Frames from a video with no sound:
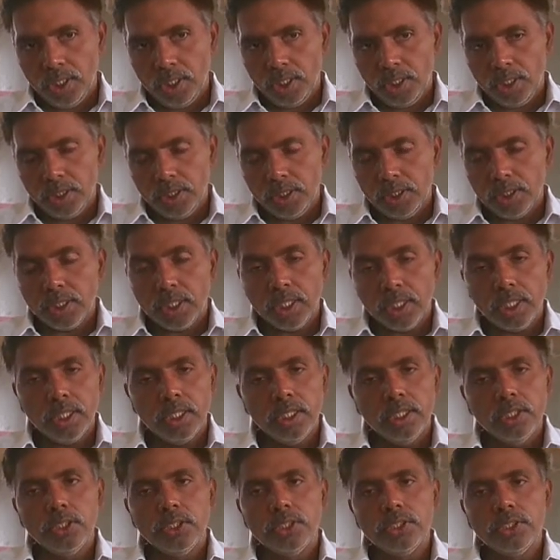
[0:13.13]
In third
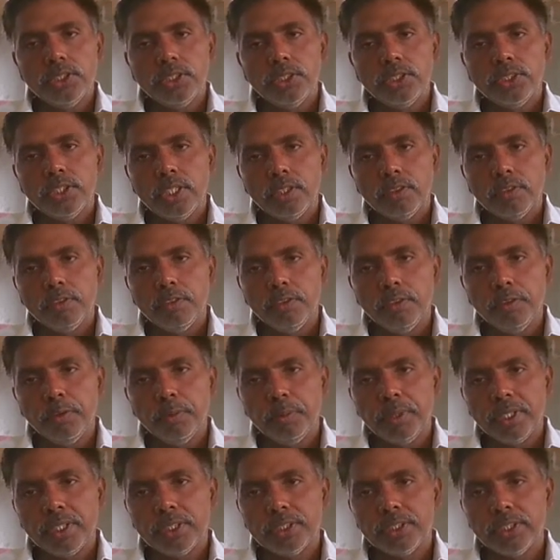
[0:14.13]
unit itself we
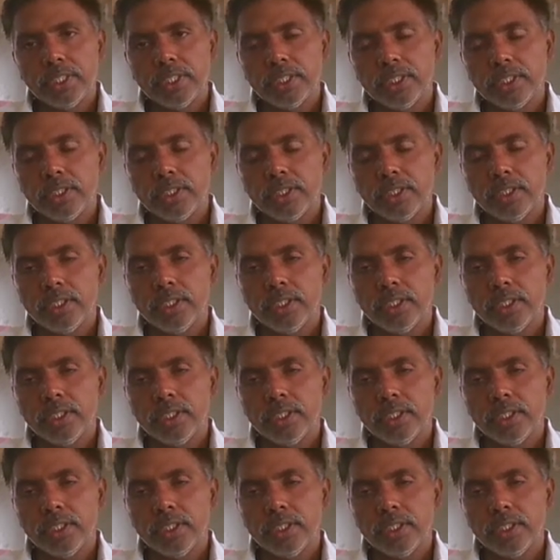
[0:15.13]
mentioned